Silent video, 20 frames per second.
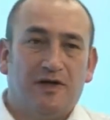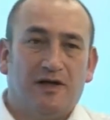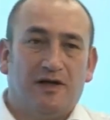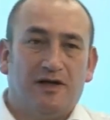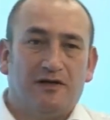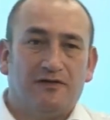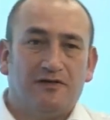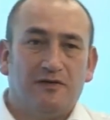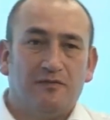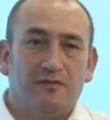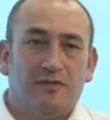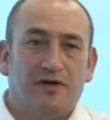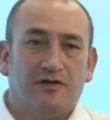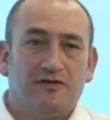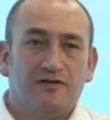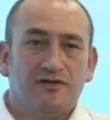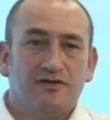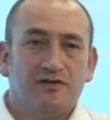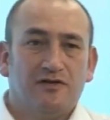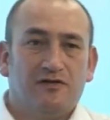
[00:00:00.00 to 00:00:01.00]
And I think
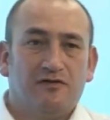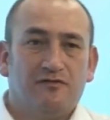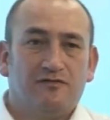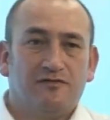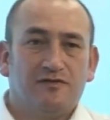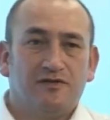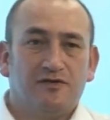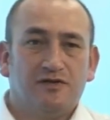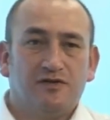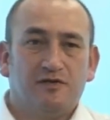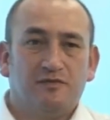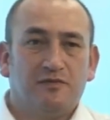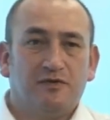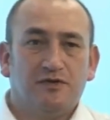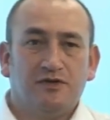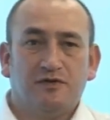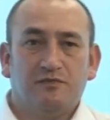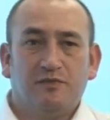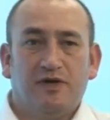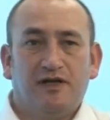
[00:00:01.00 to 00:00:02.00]
Microsoft
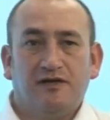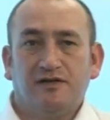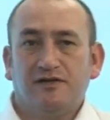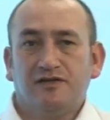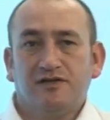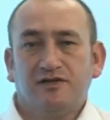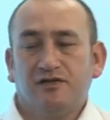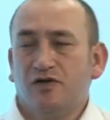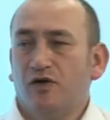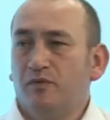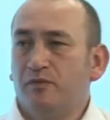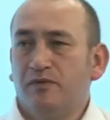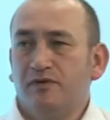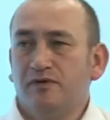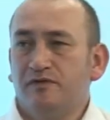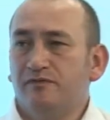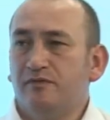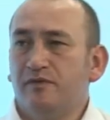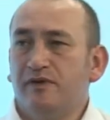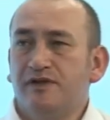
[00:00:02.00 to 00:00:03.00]
spent a
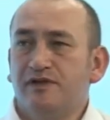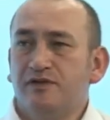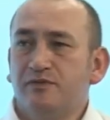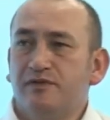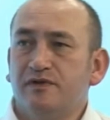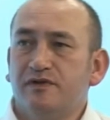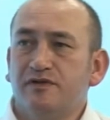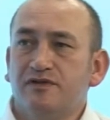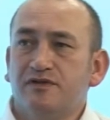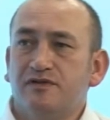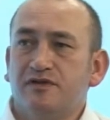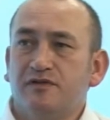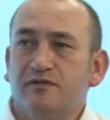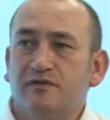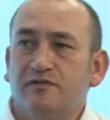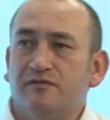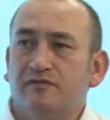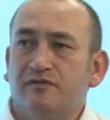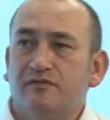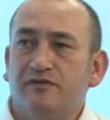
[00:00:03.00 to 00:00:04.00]
couple of weeks with us
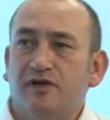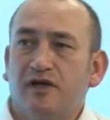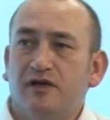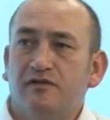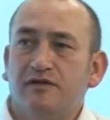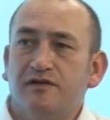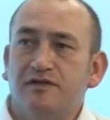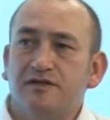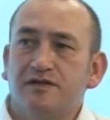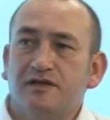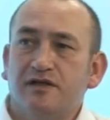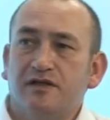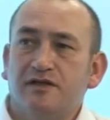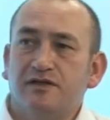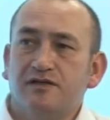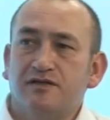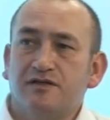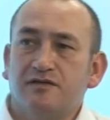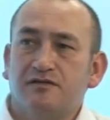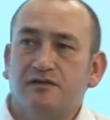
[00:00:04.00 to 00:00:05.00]
doing various
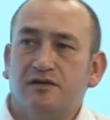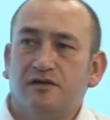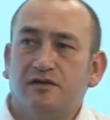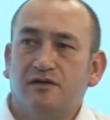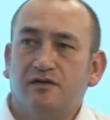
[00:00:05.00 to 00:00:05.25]
things.